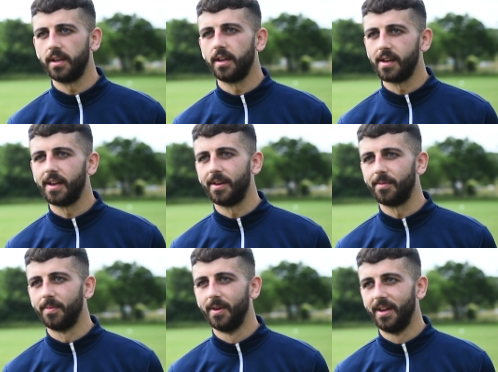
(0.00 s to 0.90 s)
Um,
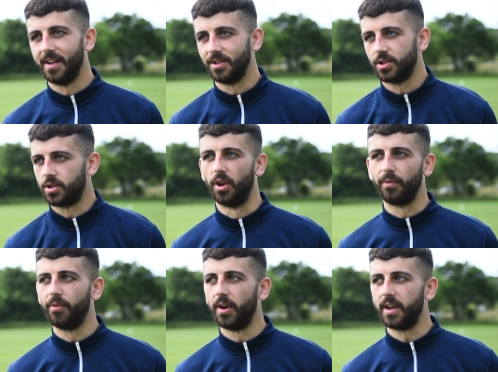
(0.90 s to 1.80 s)
just
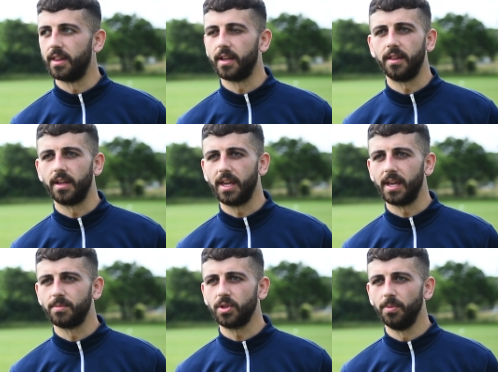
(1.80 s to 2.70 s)
looking forward to the, the
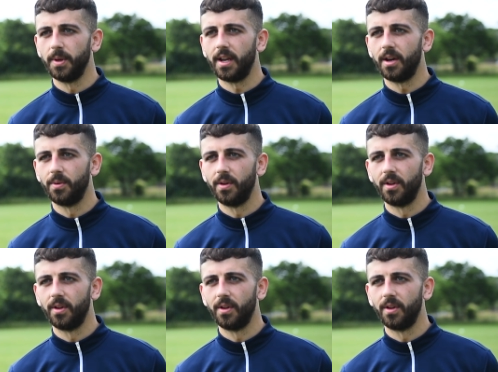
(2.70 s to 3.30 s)
games coming now.